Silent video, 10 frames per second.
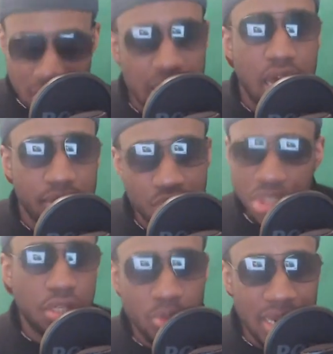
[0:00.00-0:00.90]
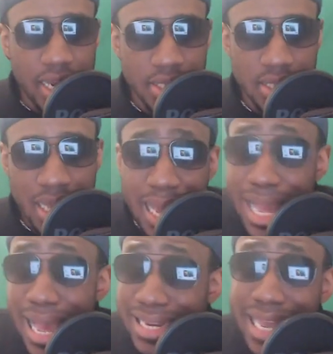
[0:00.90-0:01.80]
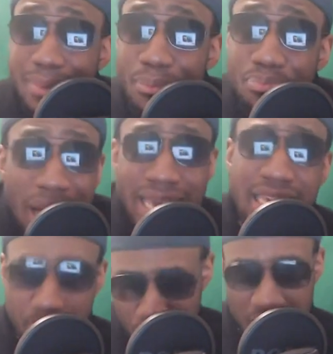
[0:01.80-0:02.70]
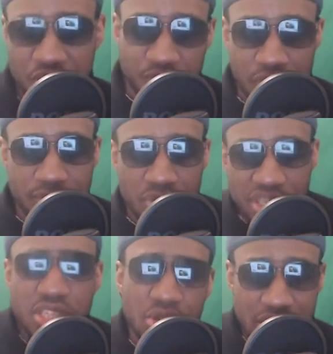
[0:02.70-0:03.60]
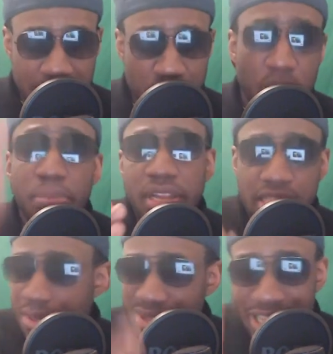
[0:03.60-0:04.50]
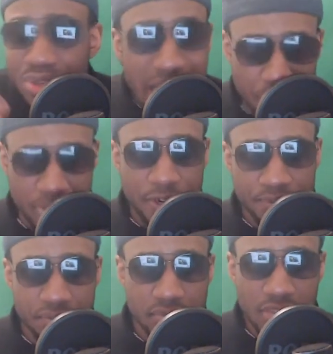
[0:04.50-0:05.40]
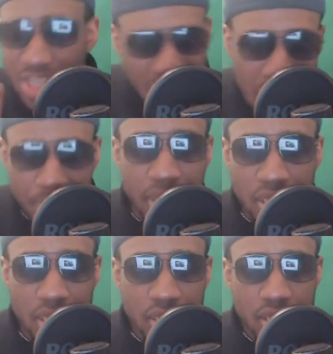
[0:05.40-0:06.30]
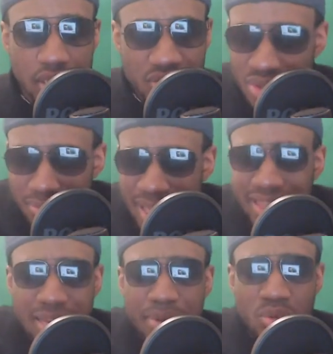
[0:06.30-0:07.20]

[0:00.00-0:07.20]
nah, chill, relax. And I am buying a PS5 or a Series X to play this game. So that's not happening. That's not happening. So my thing about